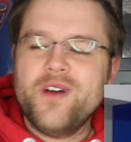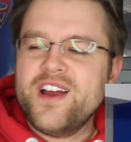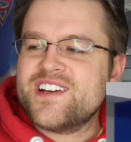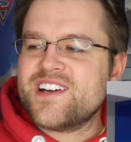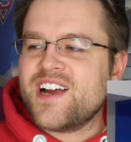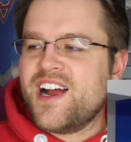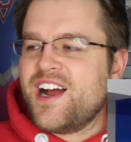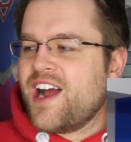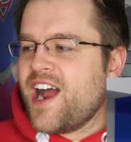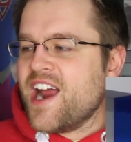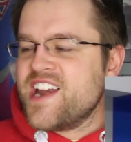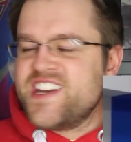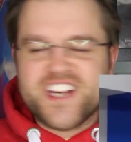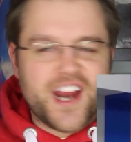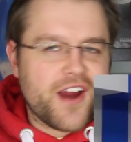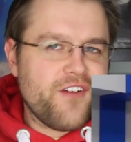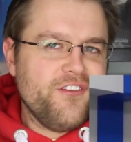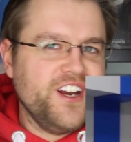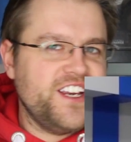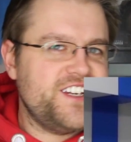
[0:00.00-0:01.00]
which I
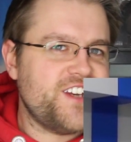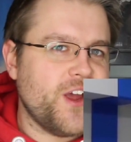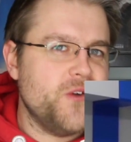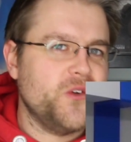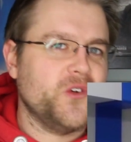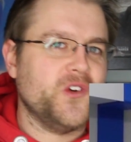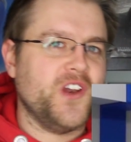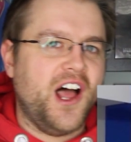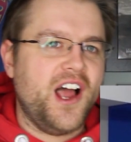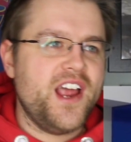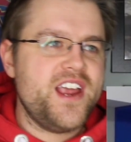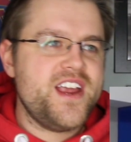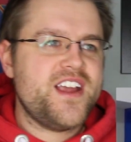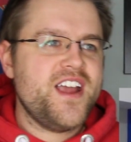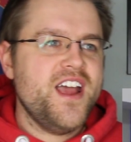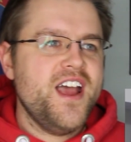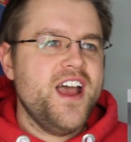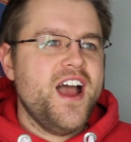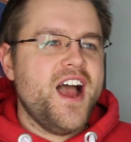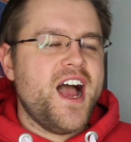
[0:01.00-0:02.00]
generally don't
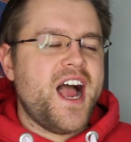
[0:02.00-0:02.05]
like.